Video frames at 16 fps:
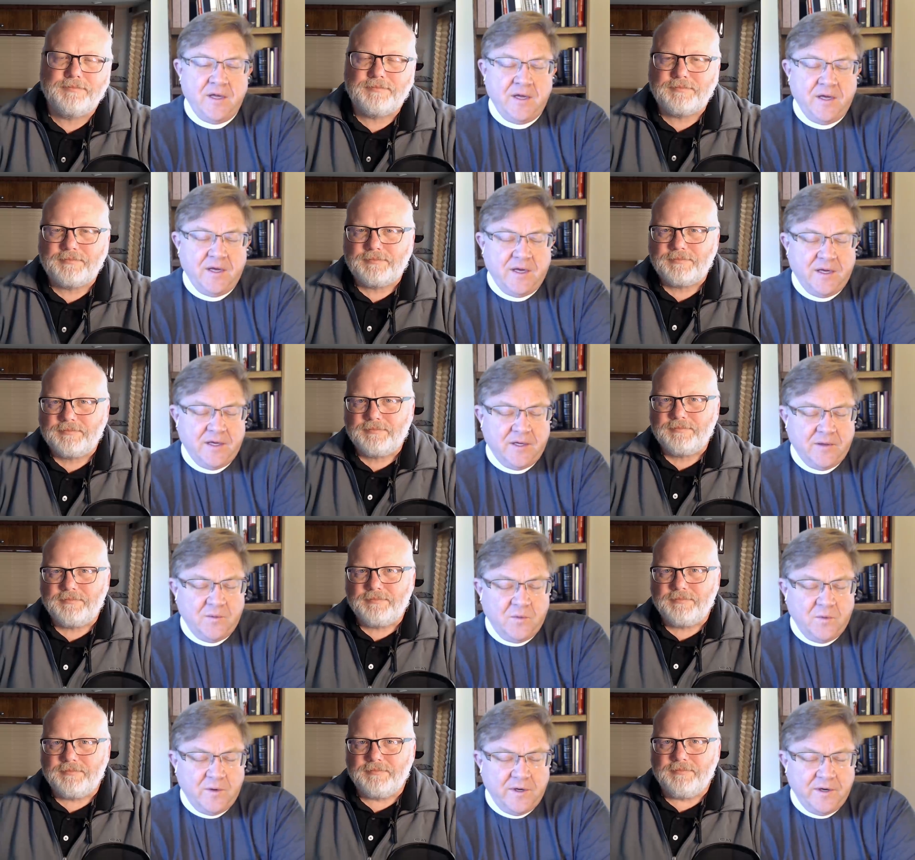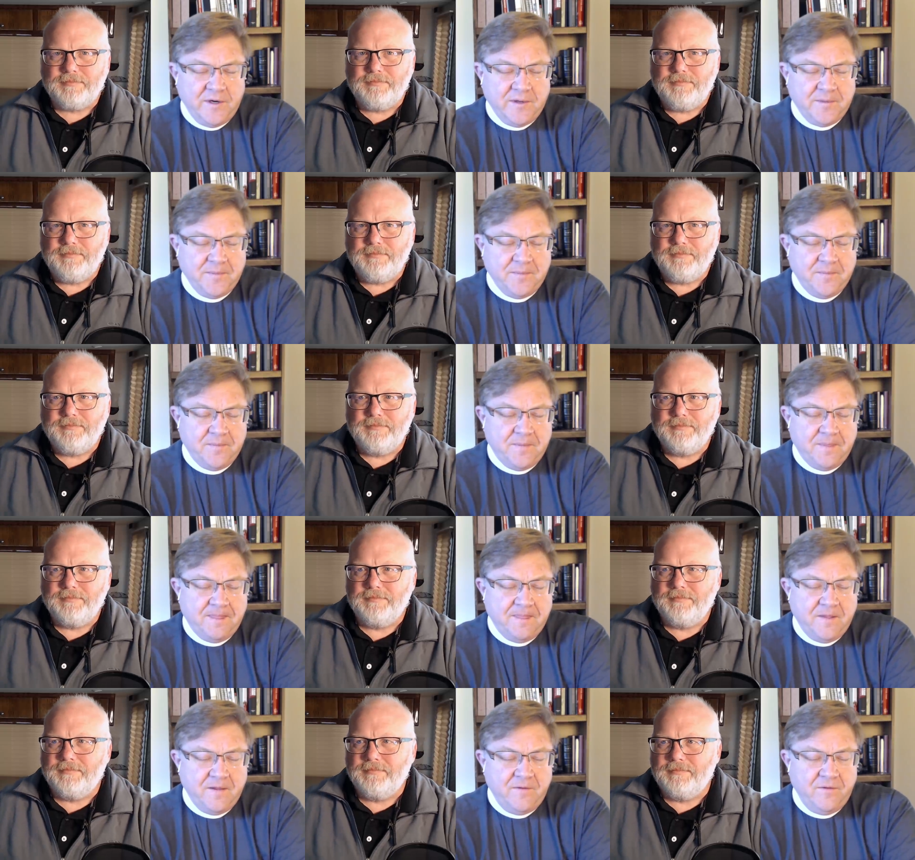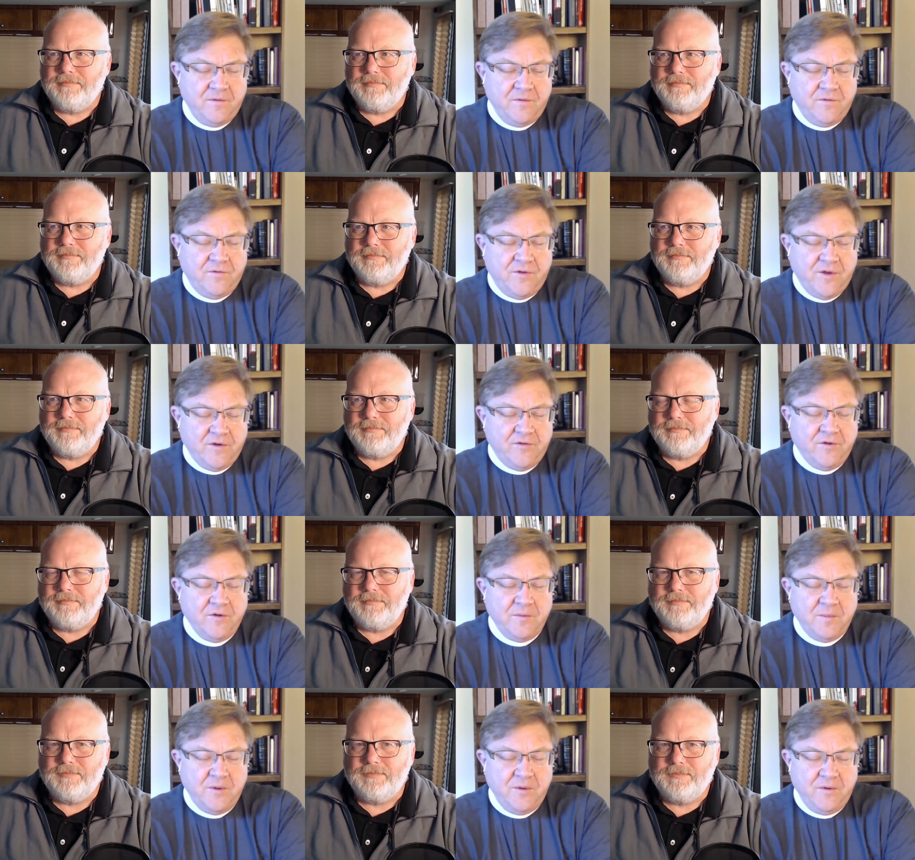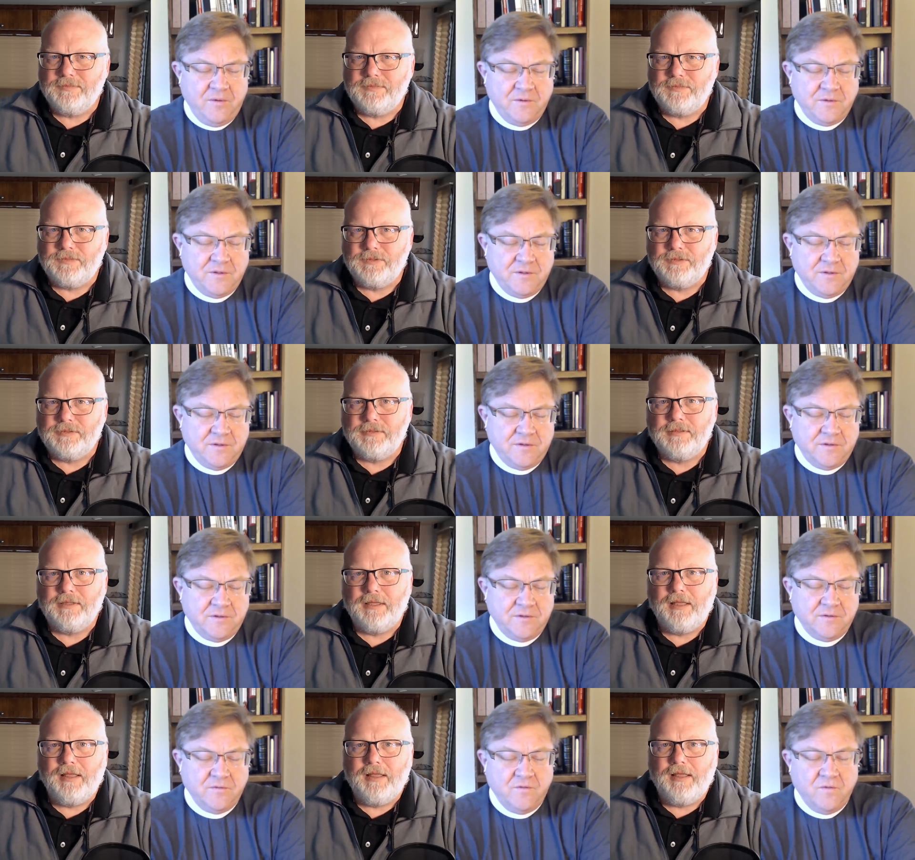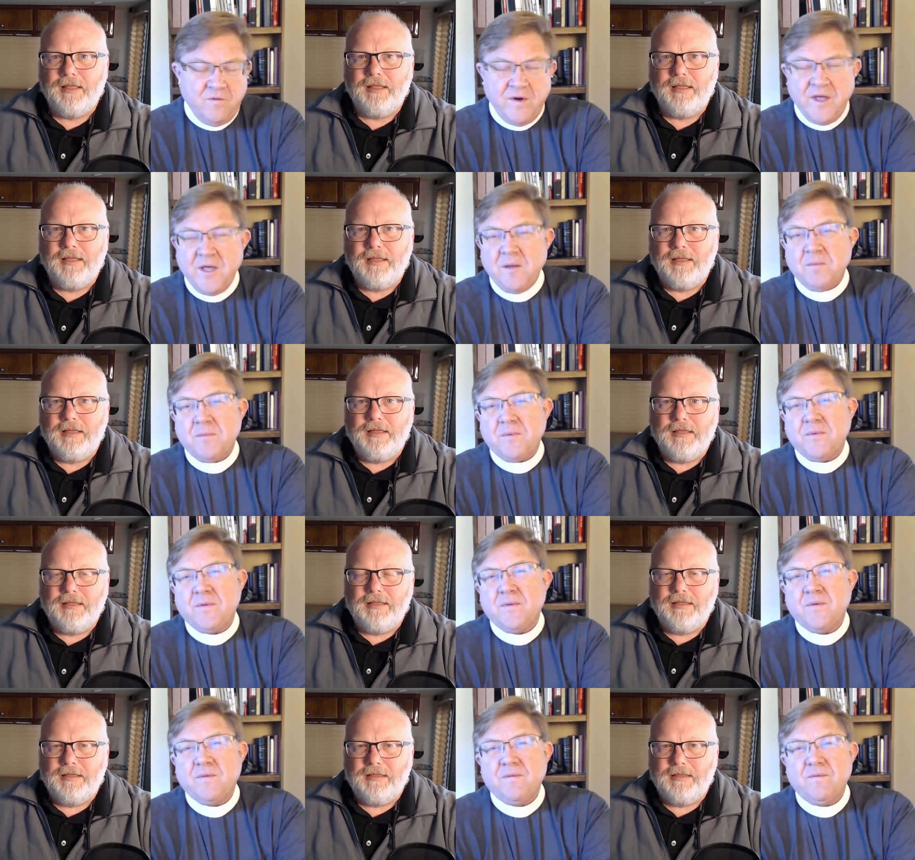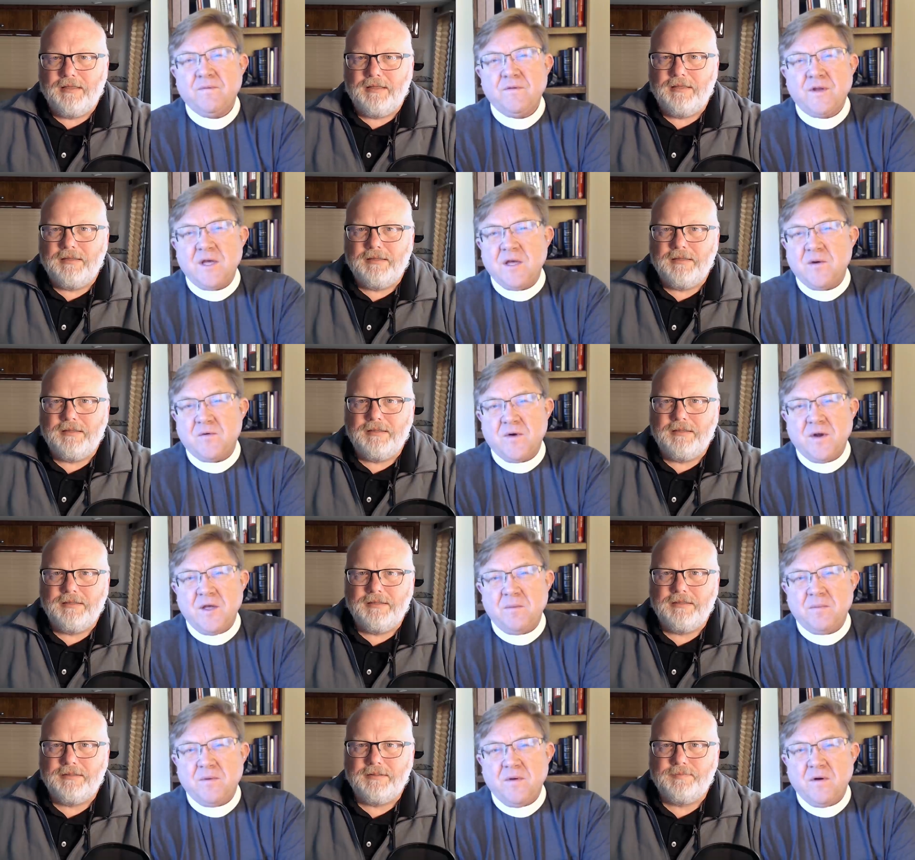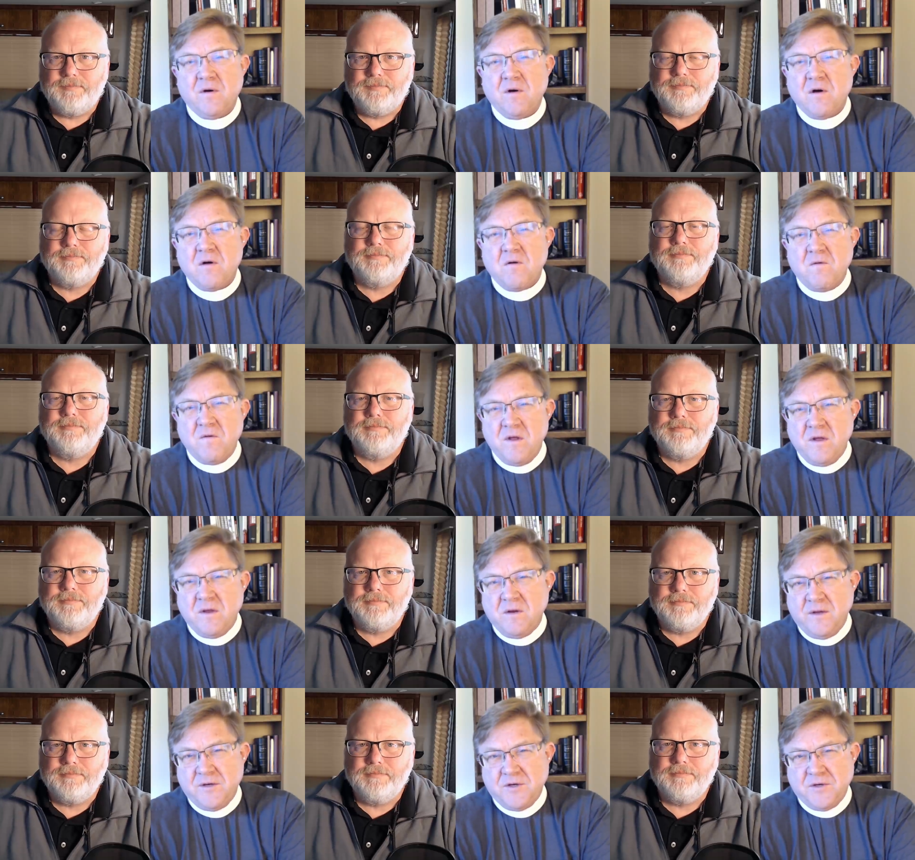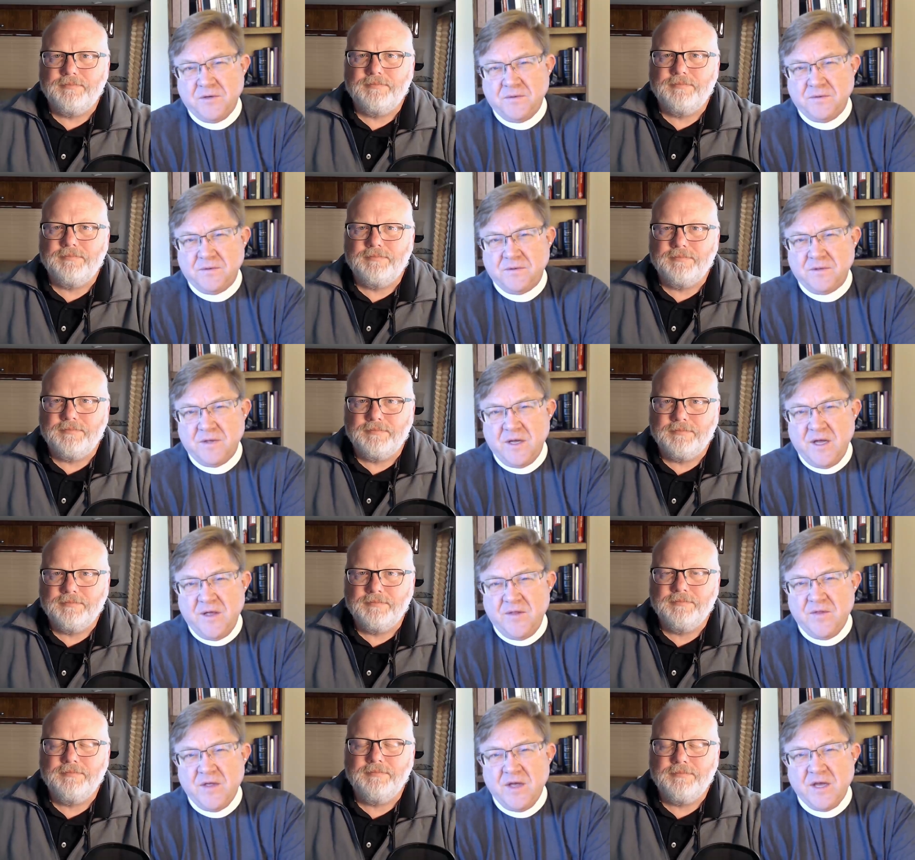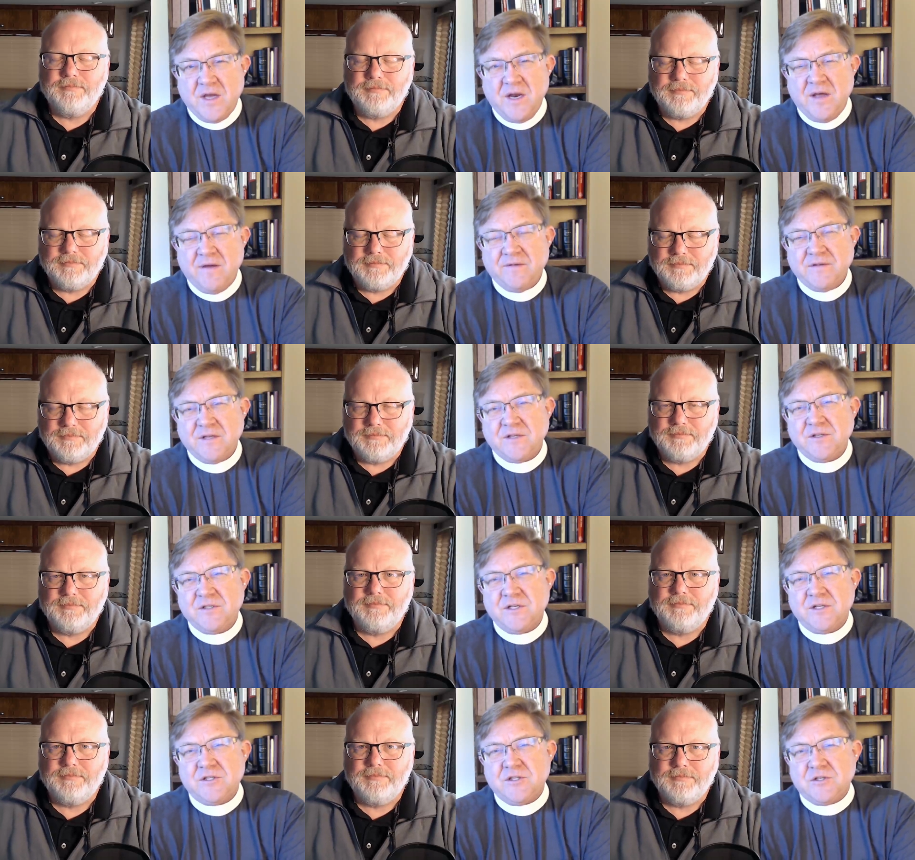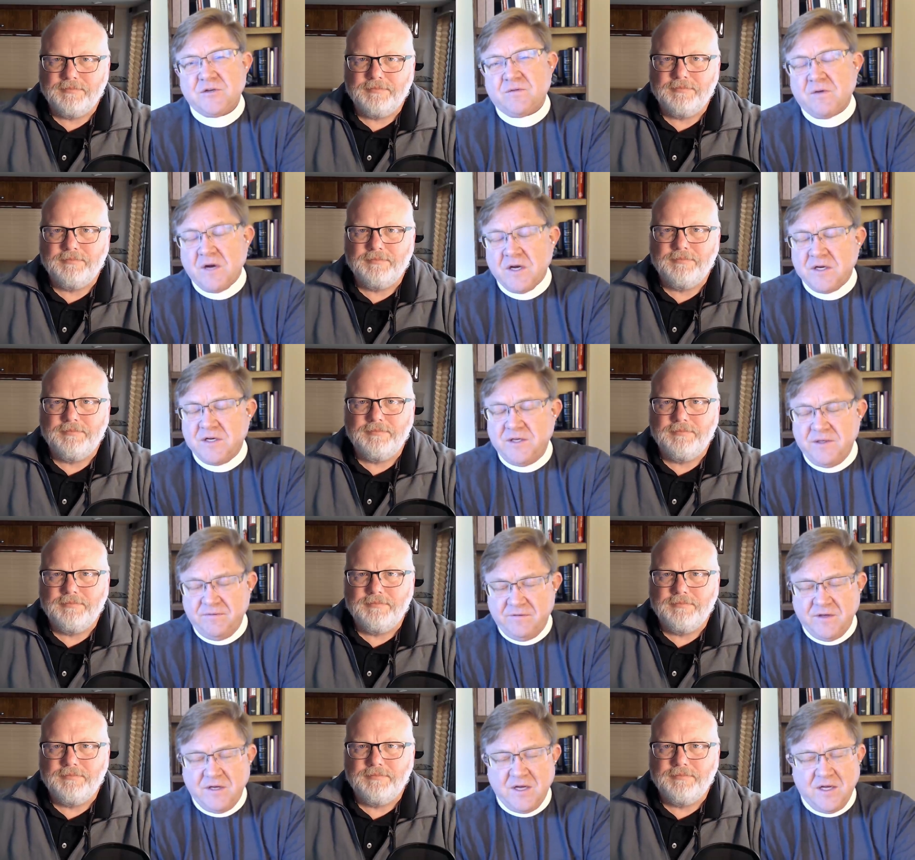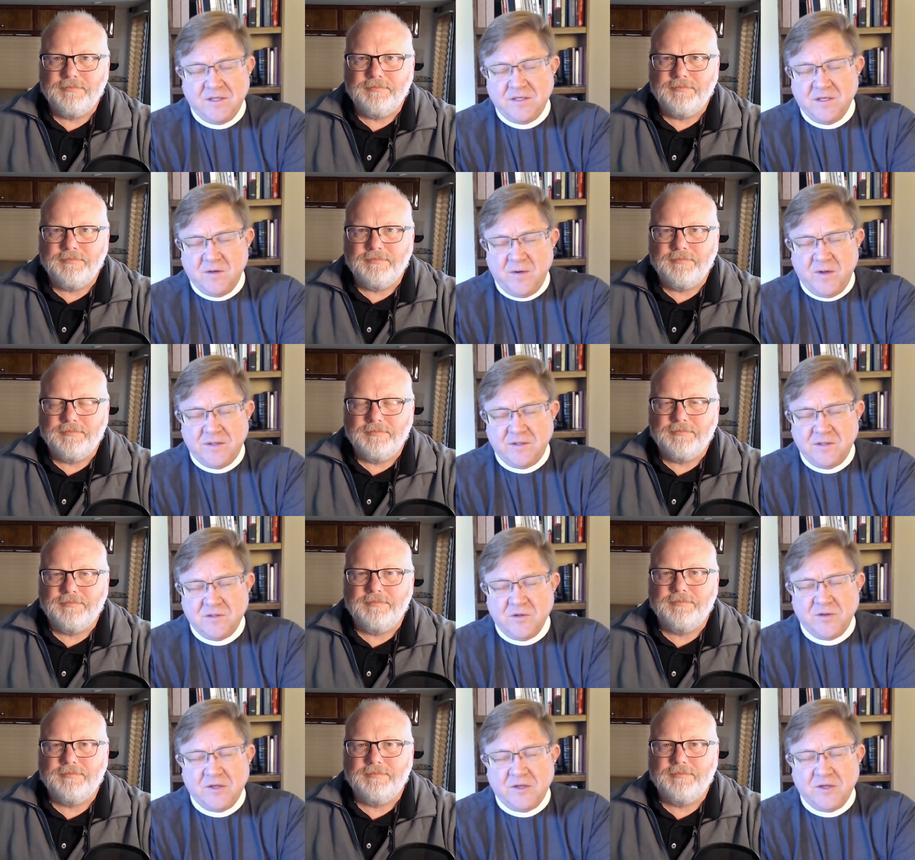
Speaker 1: where sexual abuse, rape, date rape are real issues, and they can have such destructive consequences on